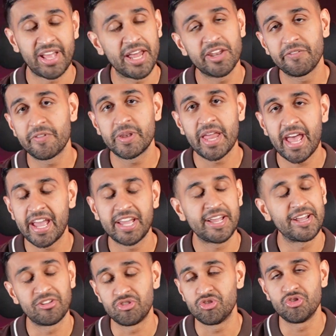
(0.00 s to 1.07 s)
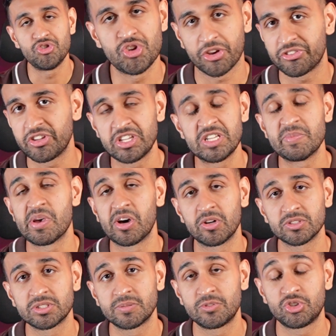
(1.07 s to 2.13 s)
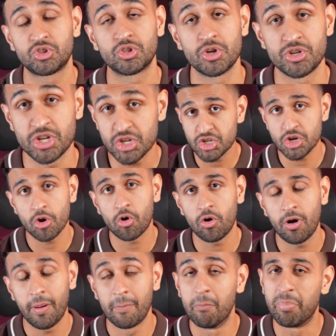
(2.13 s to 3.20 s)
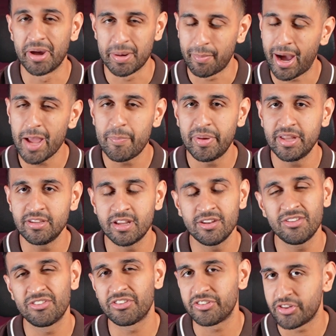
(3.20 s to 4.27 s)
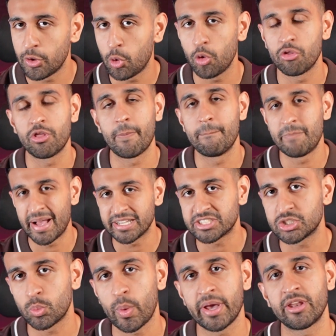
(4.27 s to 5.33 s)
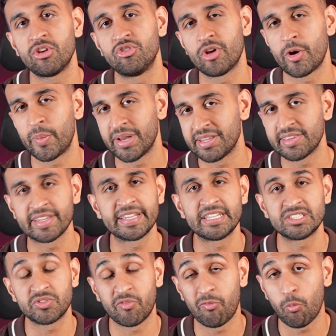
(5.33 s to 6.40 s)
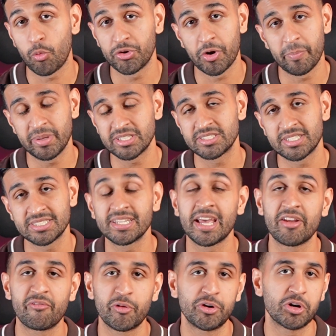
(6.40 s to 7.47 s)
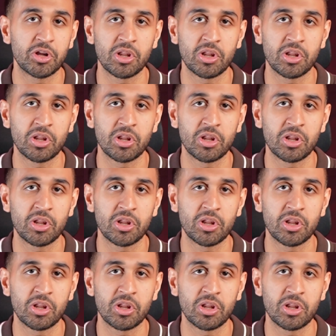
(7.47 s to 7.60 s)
the end of the day, it's just emails. Traditional, but in my opinion, still the best way to generate leads for your business and for your